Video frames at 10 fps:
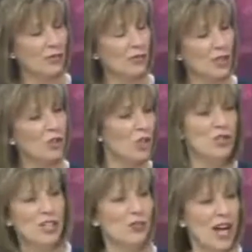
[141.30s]
You
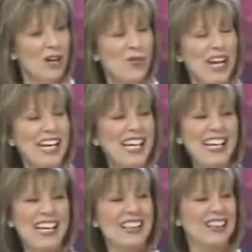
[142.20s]
did it right away?
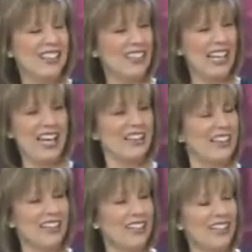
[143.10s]
Yeah.
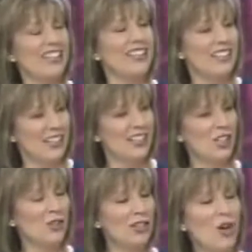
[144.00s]

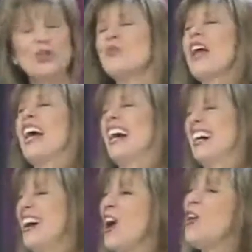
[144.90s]
You ran.
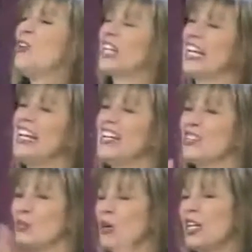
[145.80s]
Okay.
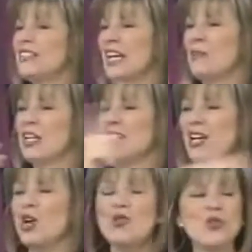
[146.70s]
So Mark's saying, because
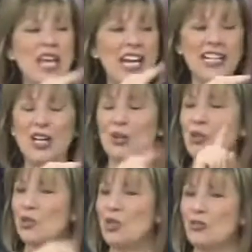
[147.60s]
I know you can't hear him,
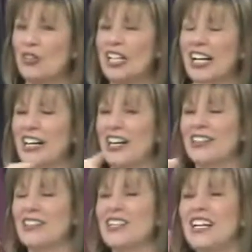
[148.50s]
you're so funny. I like
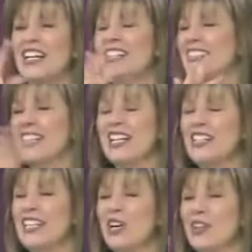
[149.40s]
this. He said,
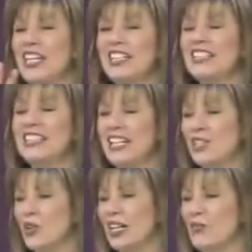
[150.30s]
he didn't need
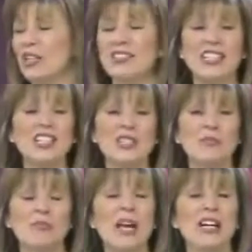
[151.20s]
training wheels. He just
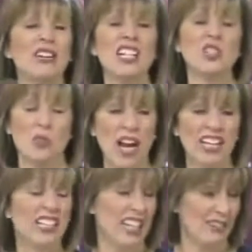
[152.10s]

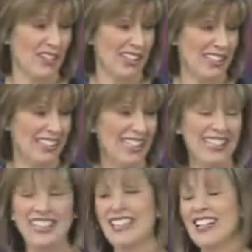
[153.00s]
ran into everything,
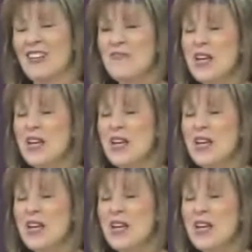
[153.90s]
you know.